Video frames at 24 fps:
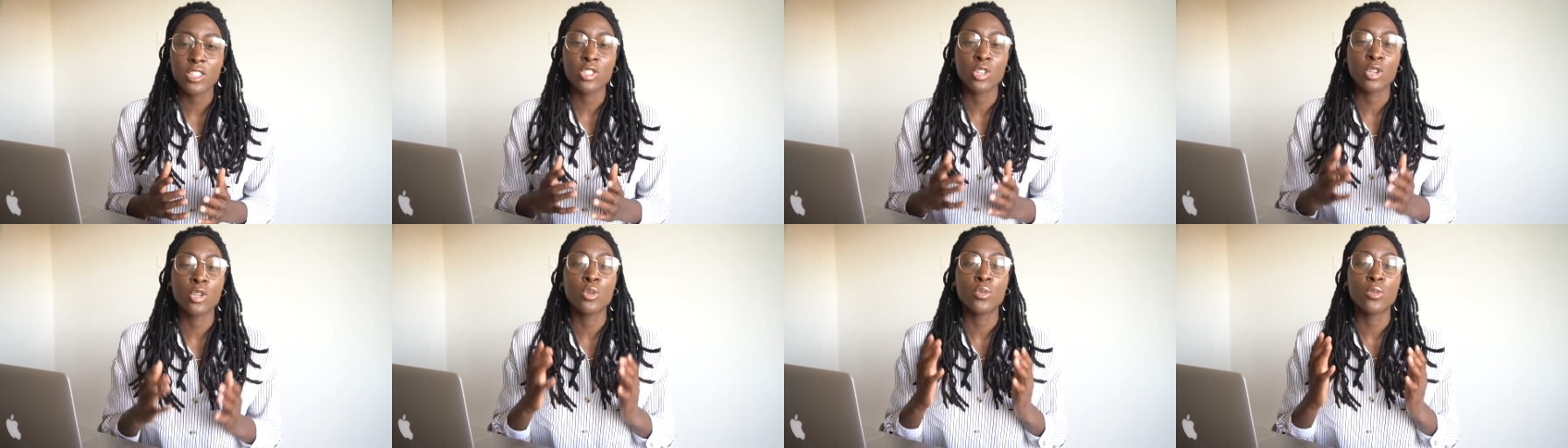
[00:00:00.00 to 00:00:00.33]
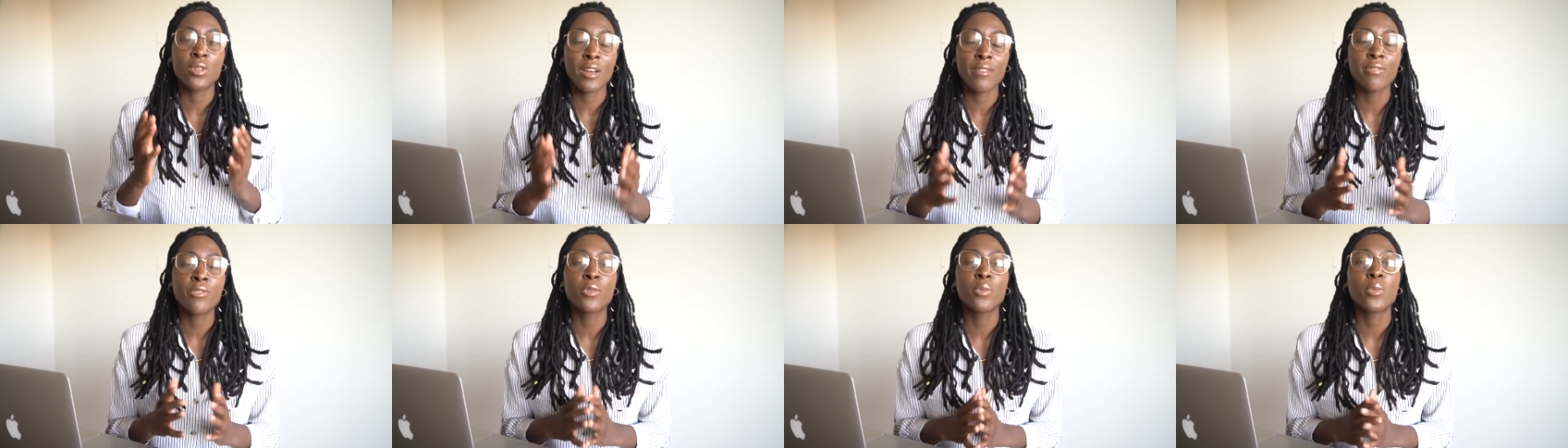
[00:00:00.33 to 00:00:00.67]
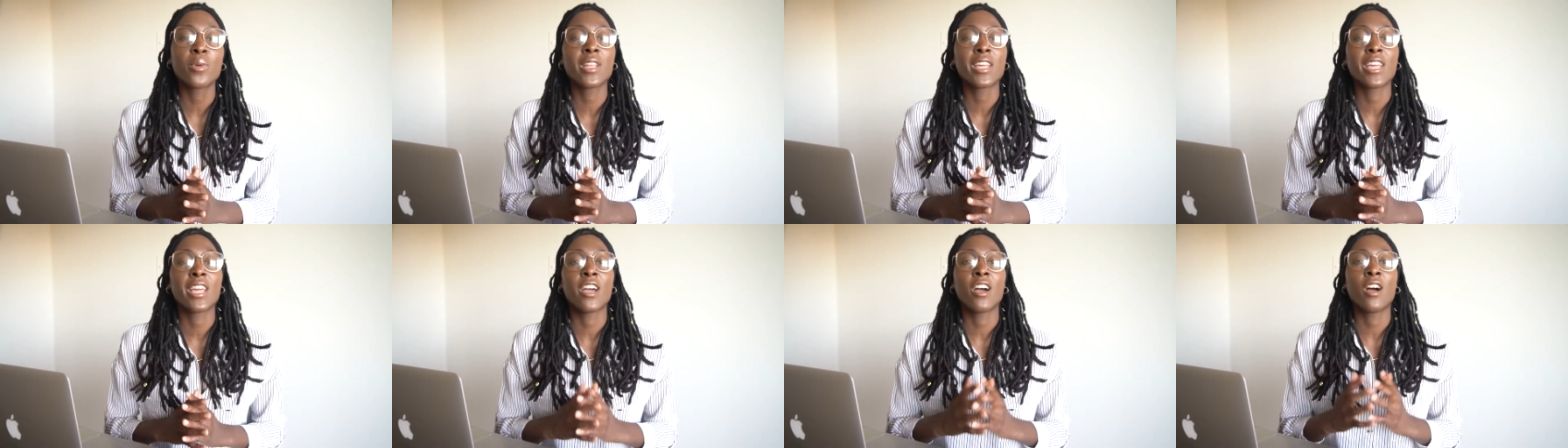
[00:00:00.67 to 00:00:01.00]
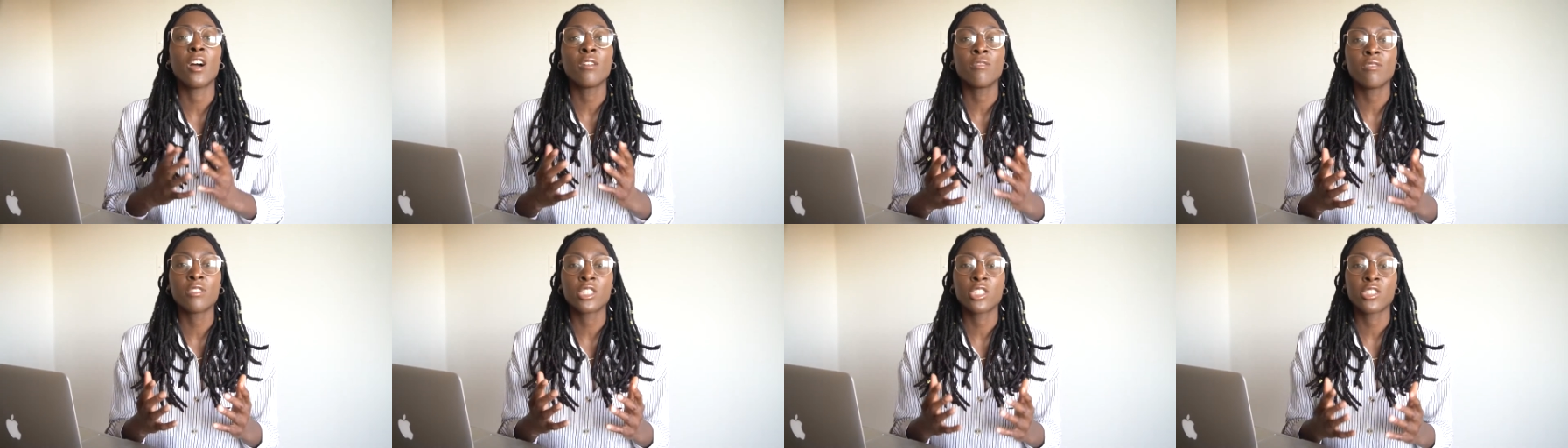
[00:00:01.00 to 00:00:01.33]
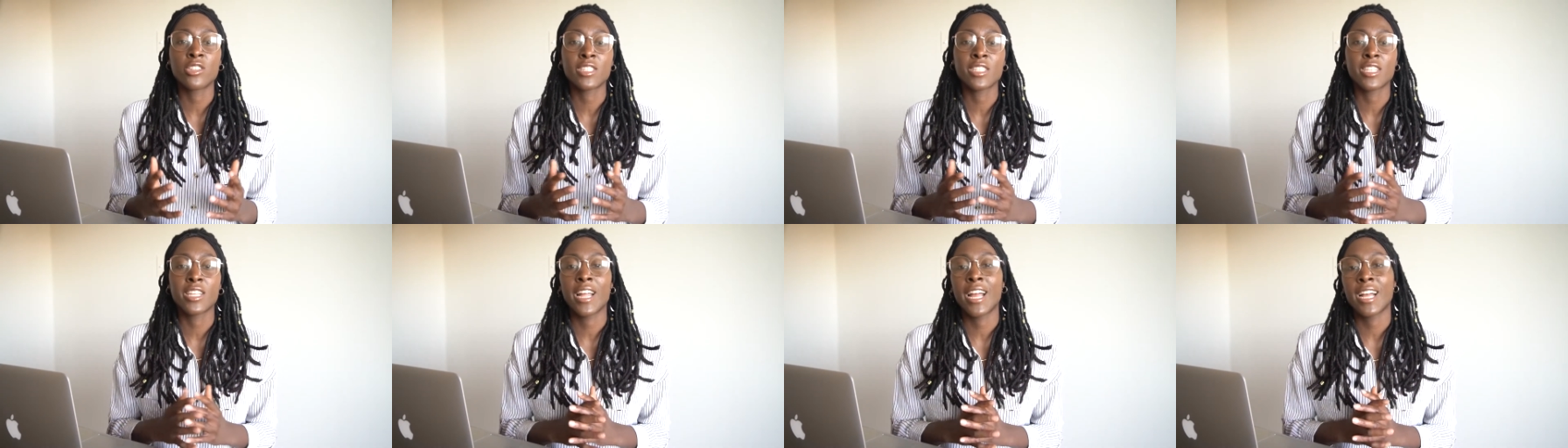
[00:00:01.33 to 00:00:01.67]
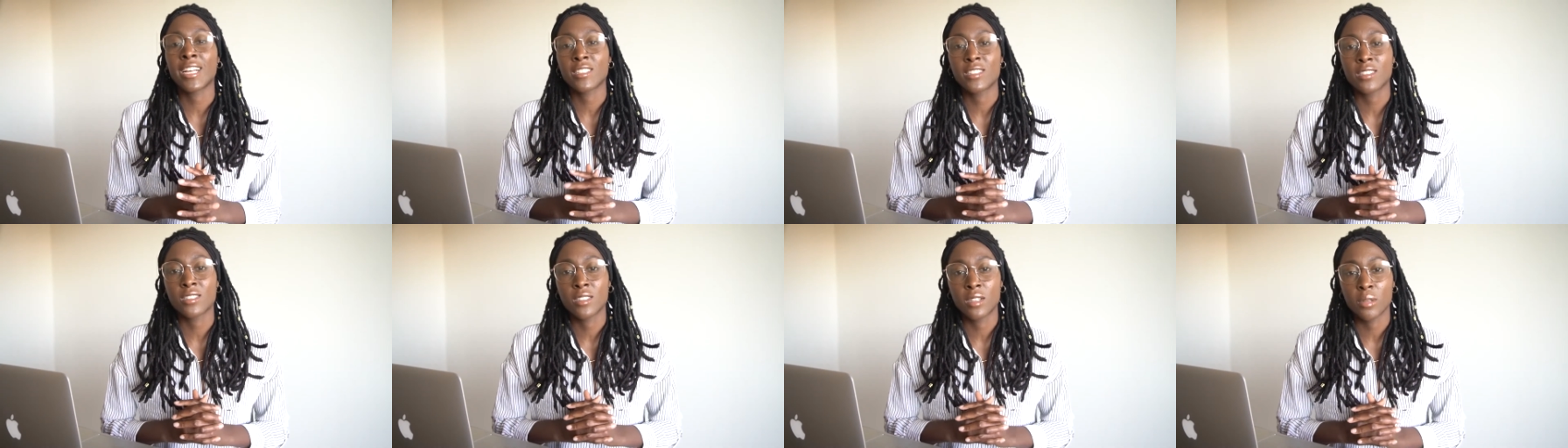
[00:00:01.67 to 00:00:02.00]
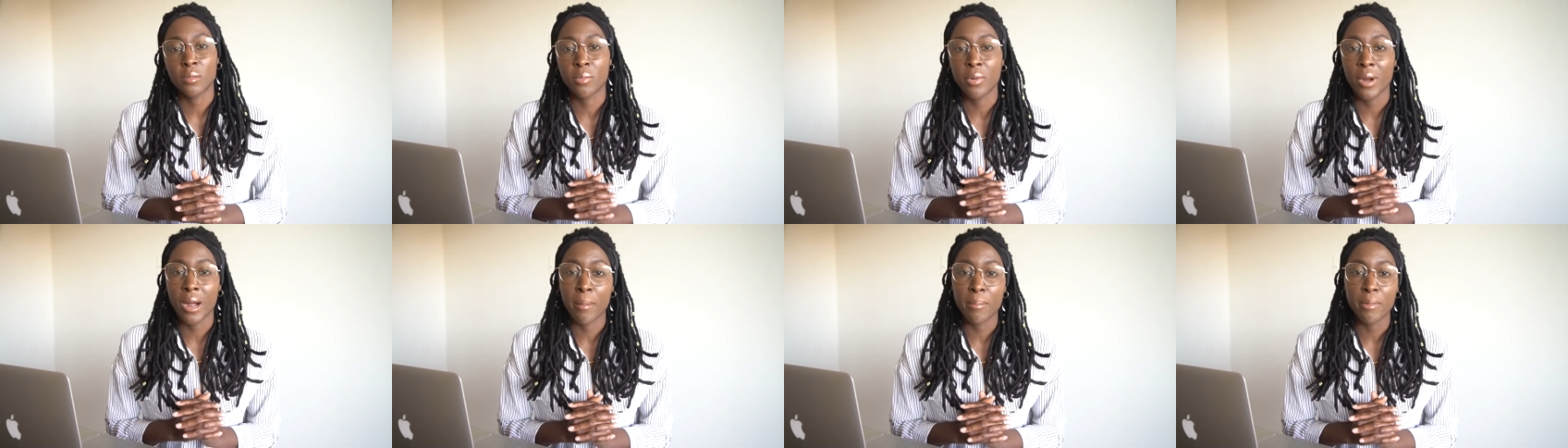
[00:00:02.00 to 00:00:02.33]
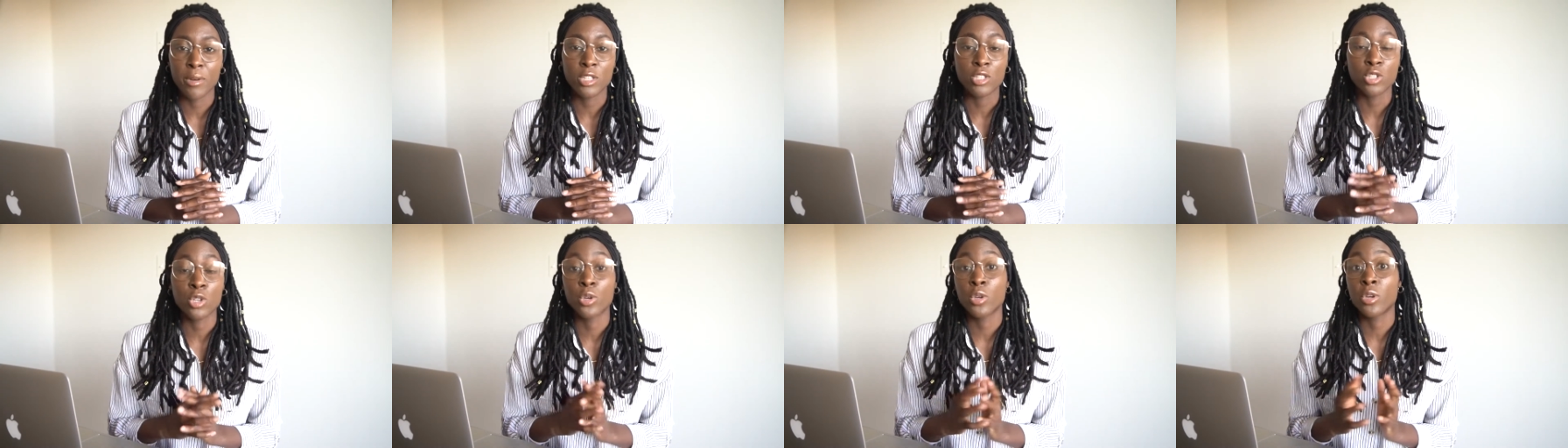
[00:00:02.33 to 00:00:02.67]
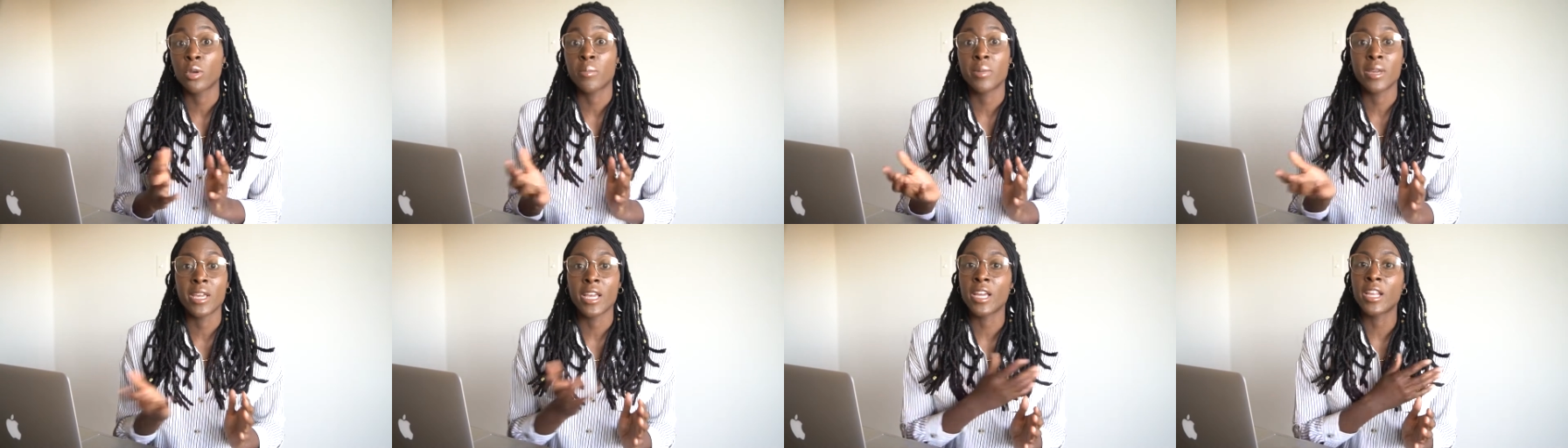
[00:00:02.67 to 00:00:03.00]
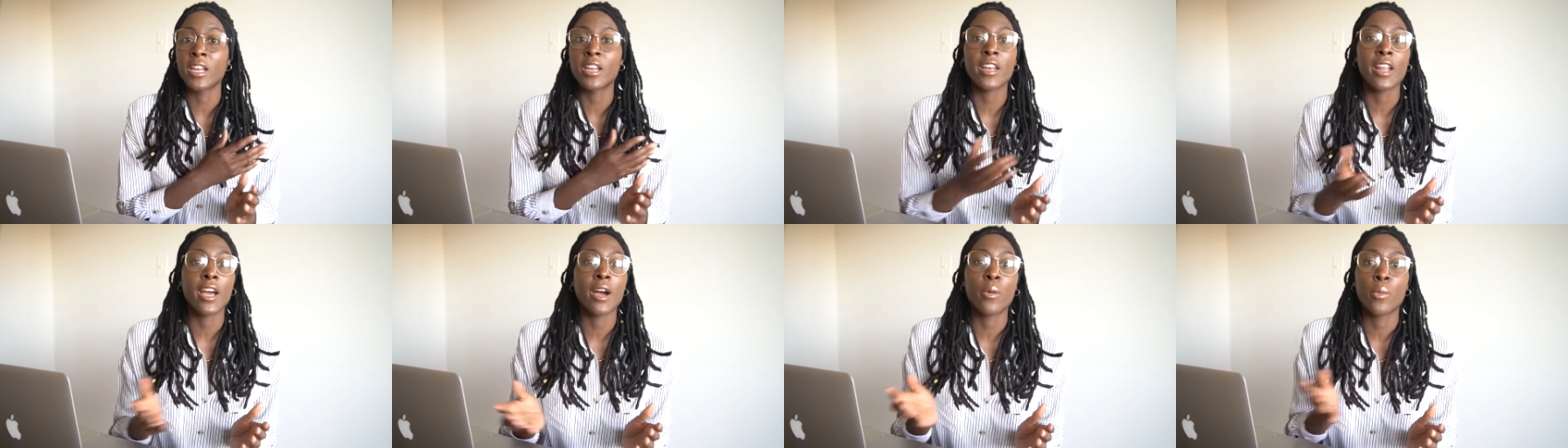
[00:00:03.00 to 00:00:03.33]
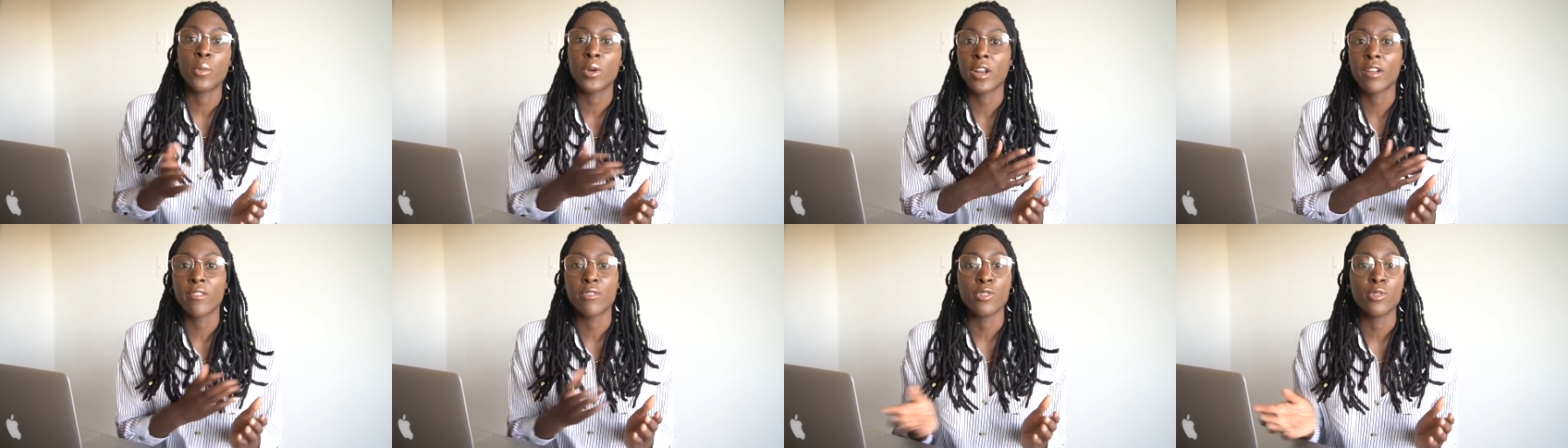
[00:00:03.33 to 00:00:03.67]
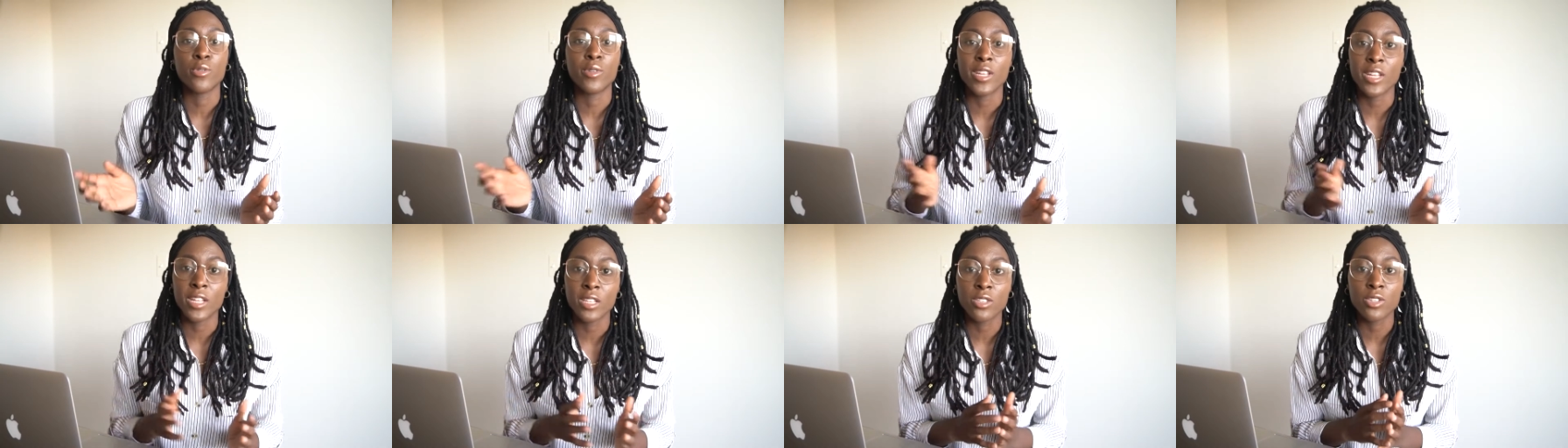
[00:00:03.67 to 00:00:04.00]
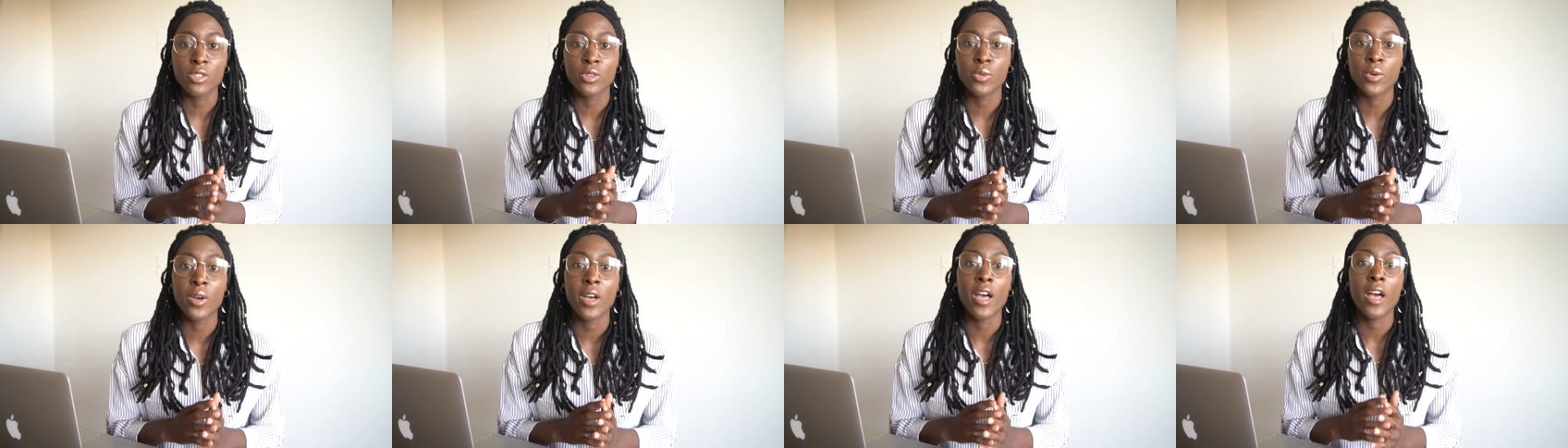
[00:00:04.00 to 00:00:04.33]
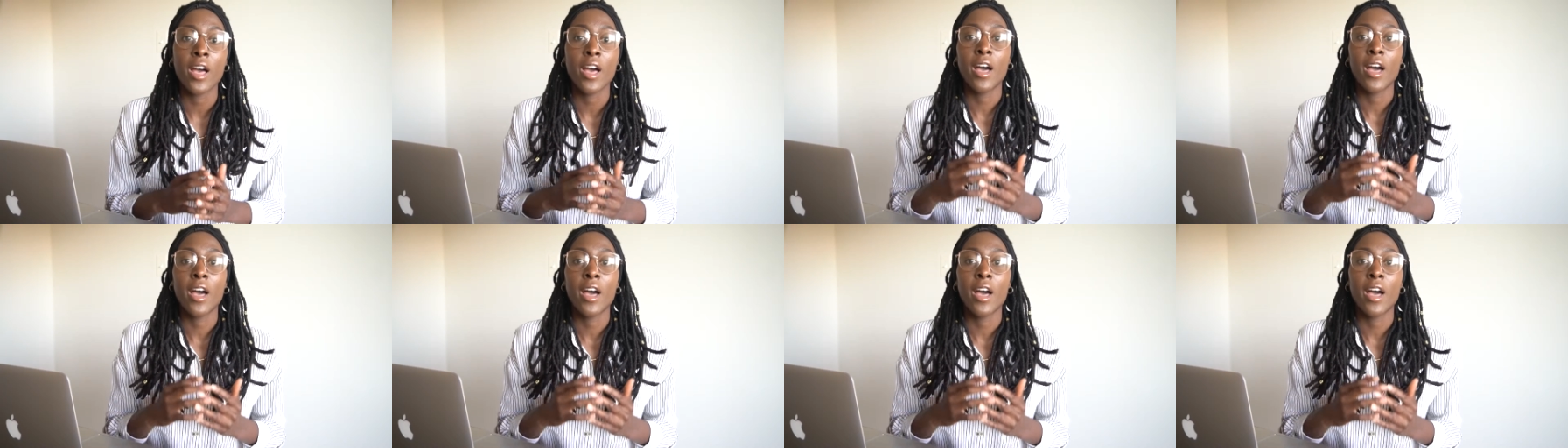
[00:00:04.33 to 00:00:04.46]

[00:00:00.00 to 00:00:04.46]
So you definitely wanna get unrestricted access to the property so you can be in and out whenever you need to.